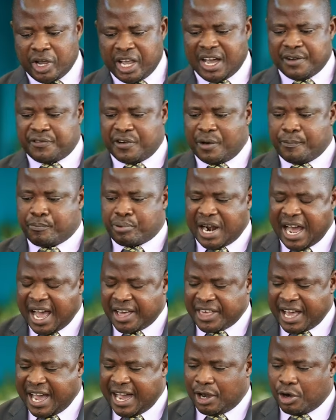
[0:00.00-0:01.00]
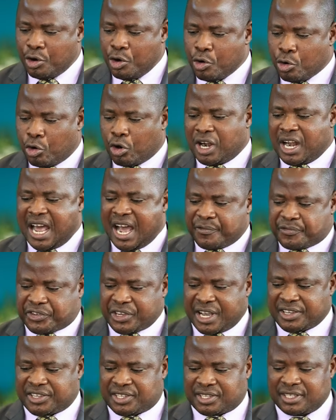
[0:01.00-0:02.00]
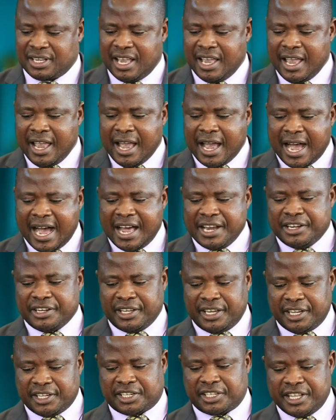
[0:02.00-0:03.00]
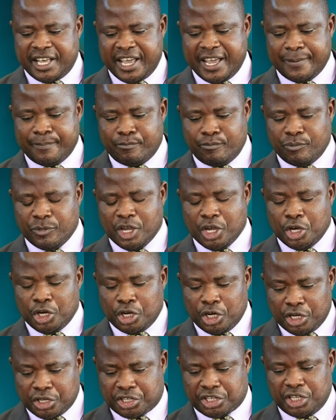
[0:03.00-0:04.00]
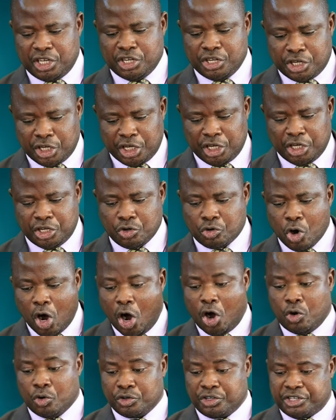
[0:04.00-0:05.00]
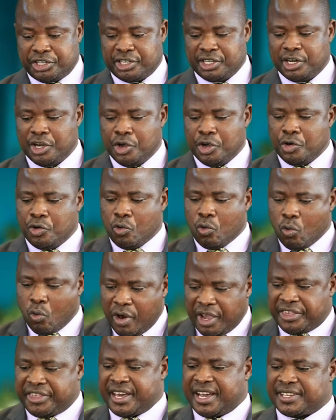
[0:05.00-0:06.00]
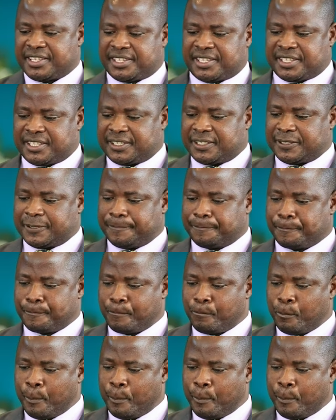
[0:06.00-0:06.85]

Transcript: we have a brother who loves us, and his name is indeed God with us.